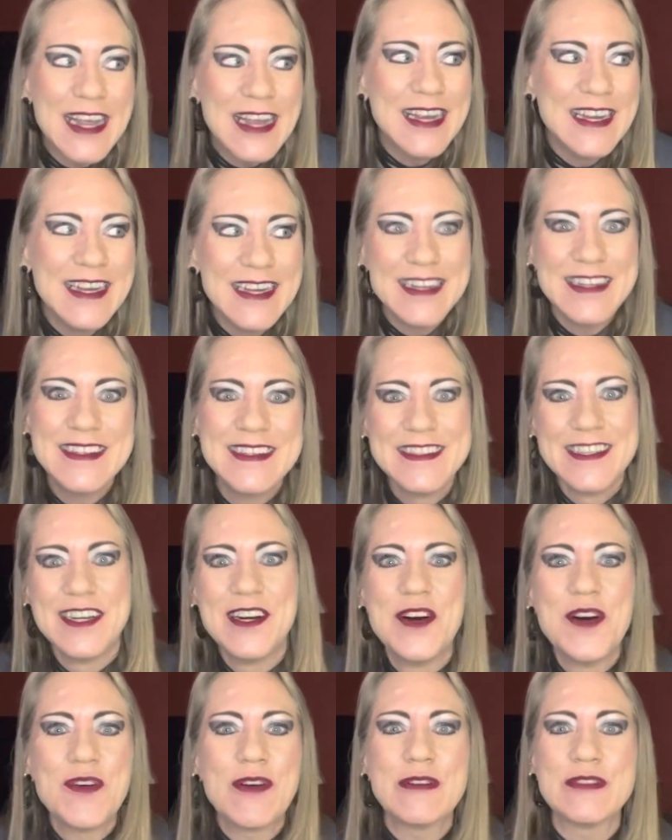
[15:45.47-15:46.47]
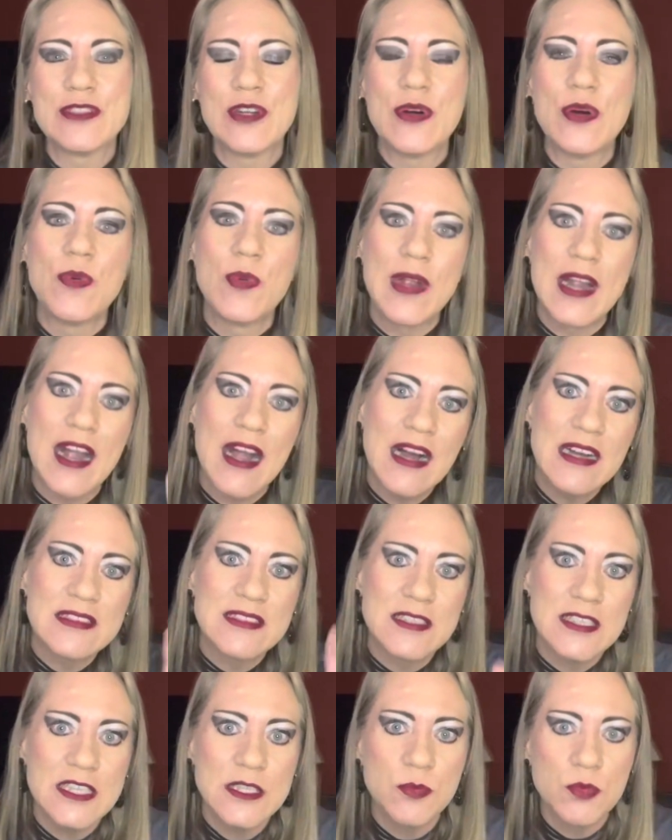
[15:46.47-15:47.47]
you know so when god
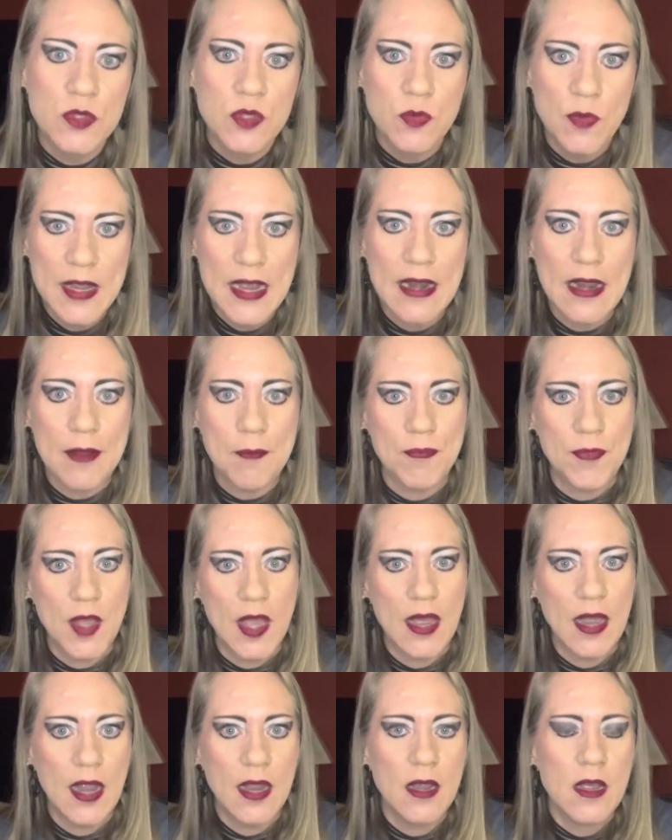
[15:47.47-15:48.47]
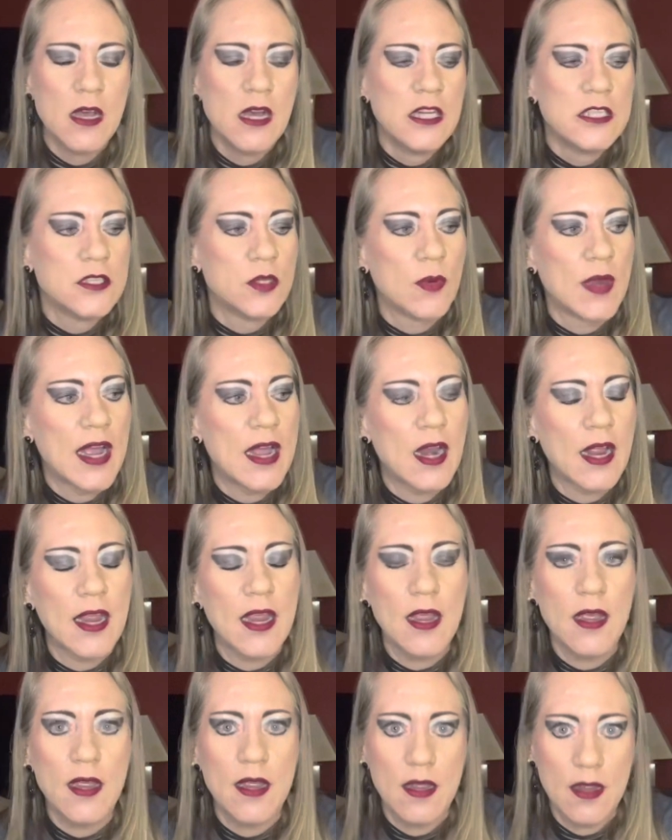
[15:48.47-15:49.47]
sees we're ready okay so we got to
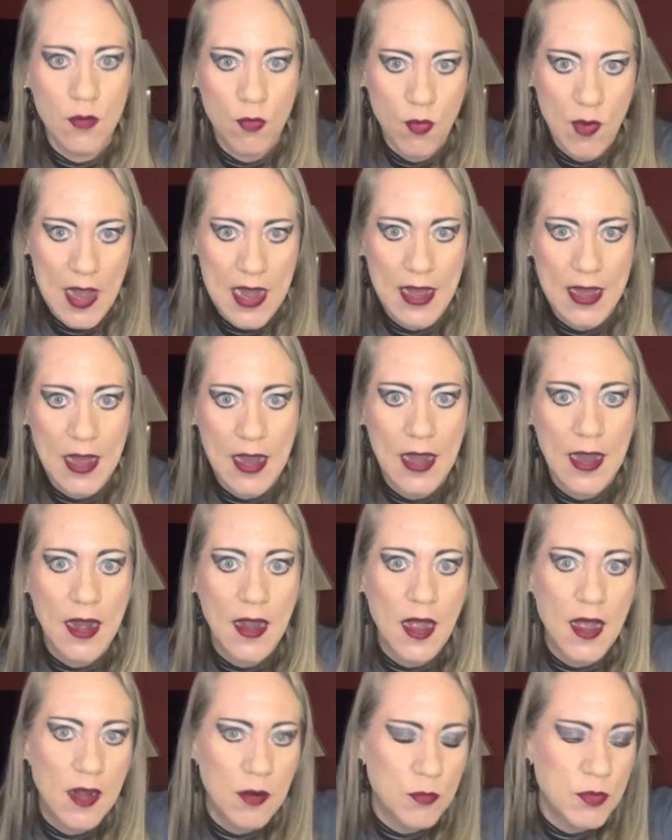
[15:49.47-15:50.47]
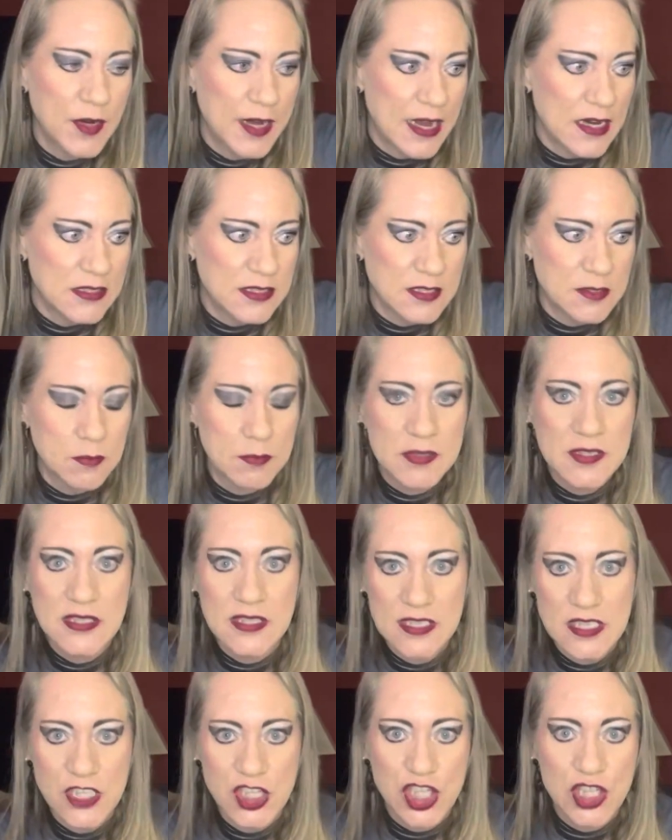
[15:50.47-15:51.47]
get ready and god will put get us in
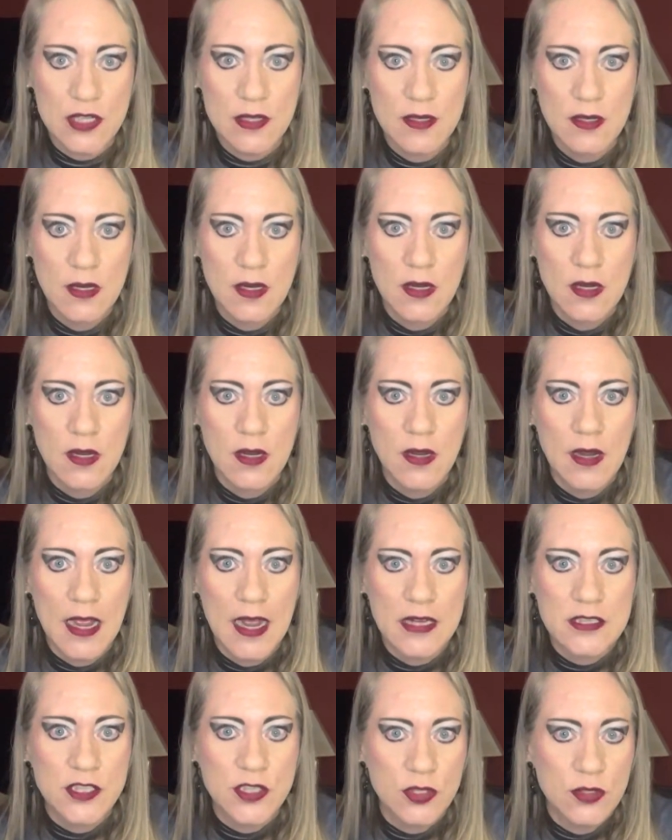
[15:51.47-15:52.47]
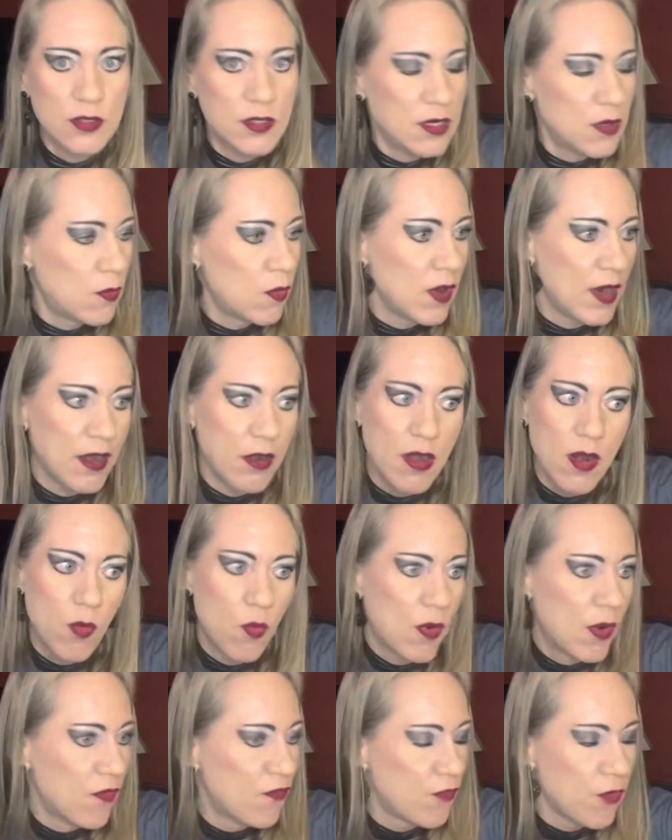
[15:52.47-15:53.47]
position at a certain where
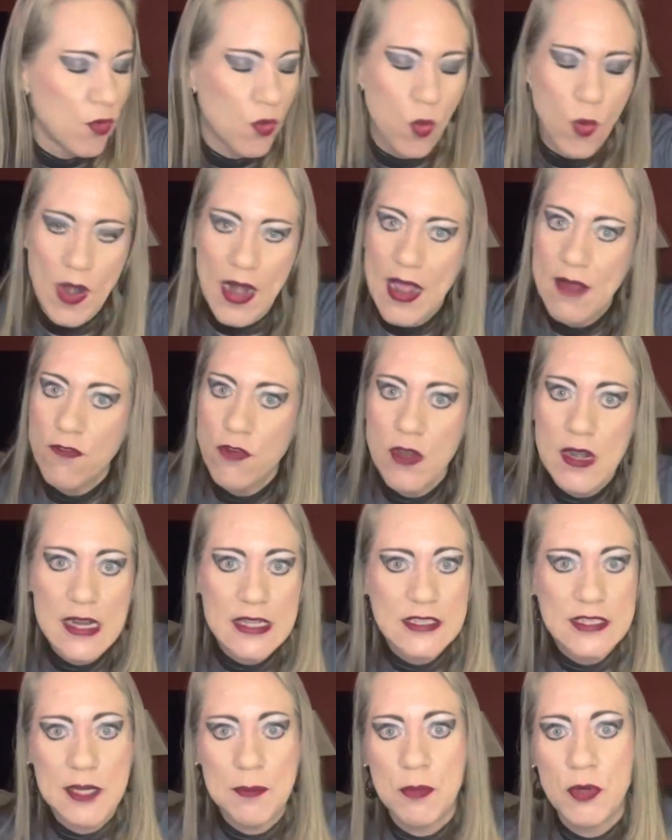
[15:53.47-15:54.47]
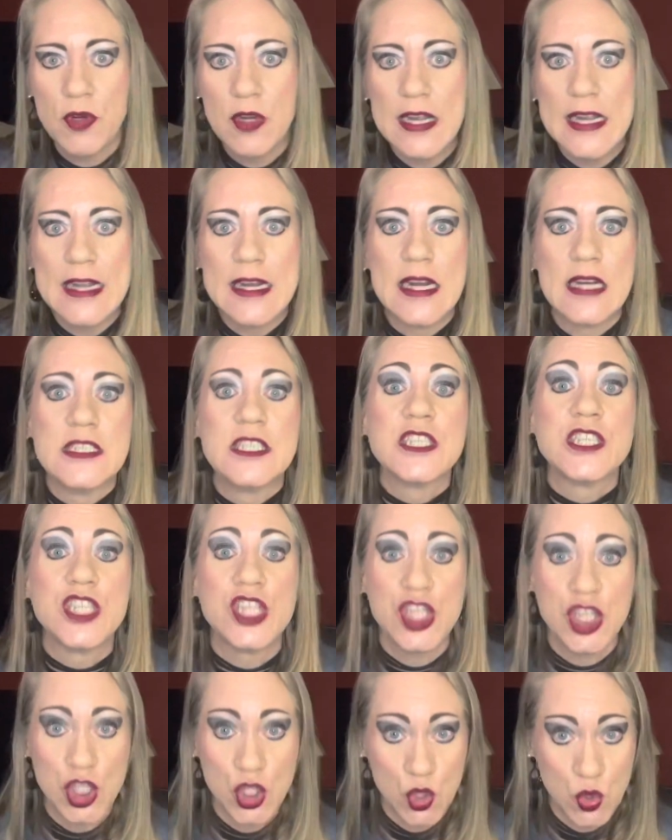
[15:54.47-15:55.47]
for whatever it is he put in us to
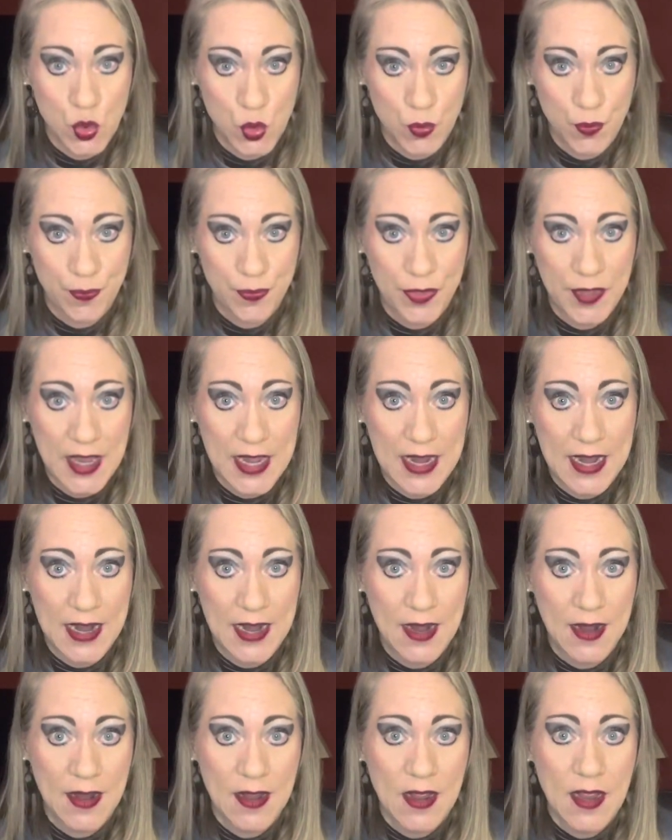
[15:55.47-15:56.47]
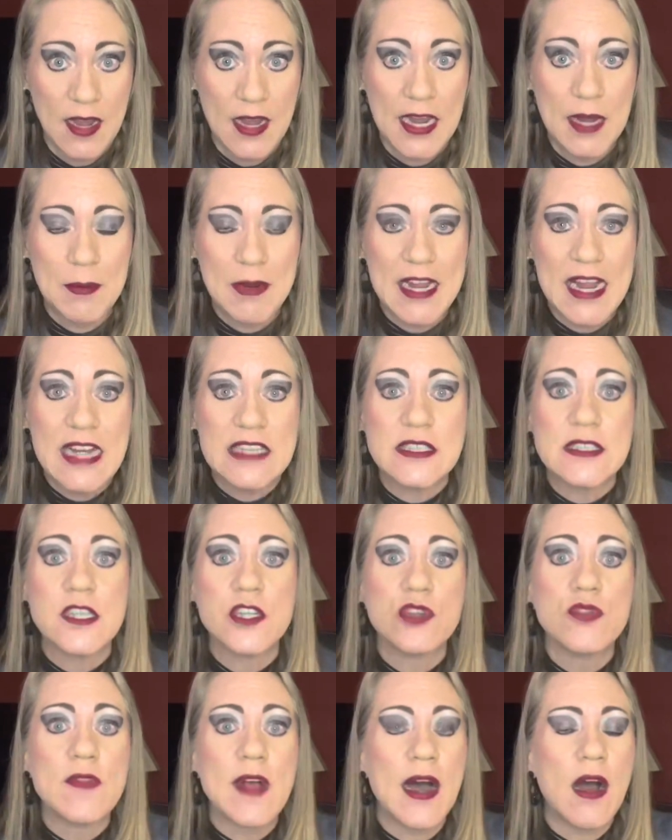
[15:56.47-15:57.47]
do okay everybody had
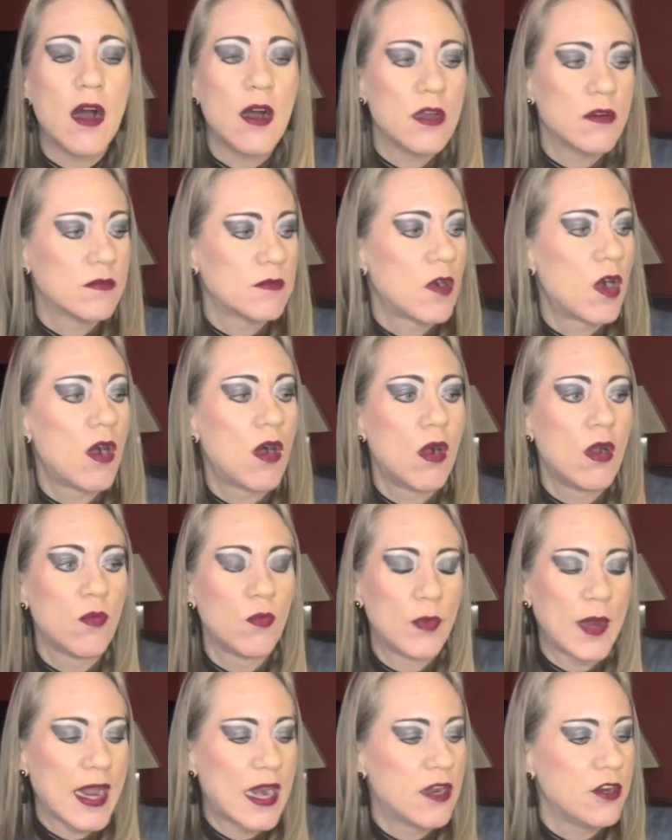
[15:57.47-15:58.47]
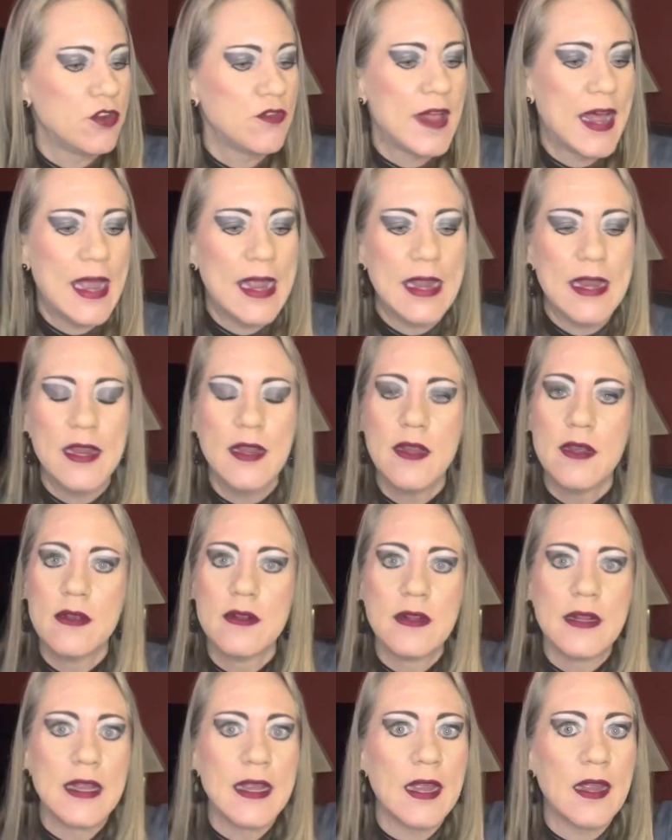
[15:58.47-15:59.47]
to do that all oh, we got to do that
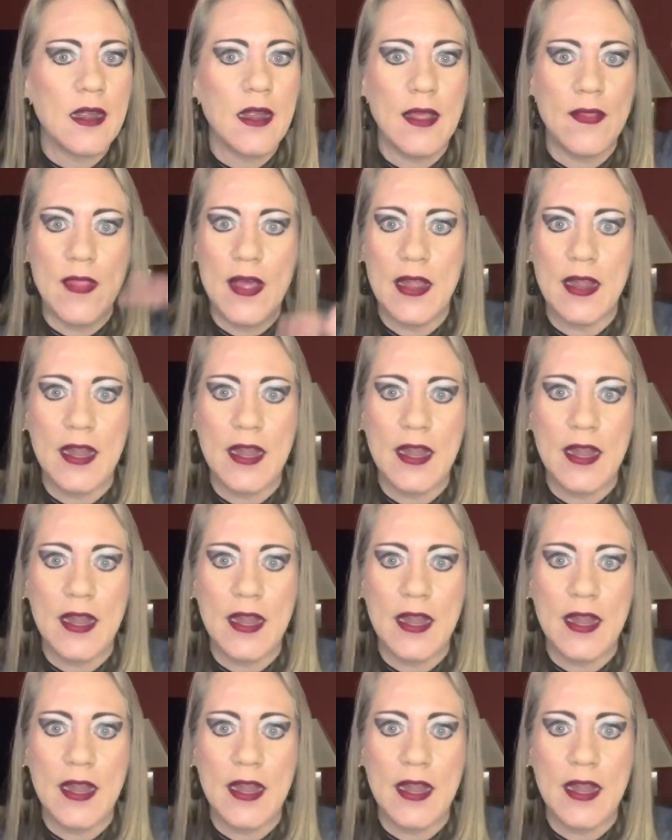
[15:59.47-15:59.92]
healing and that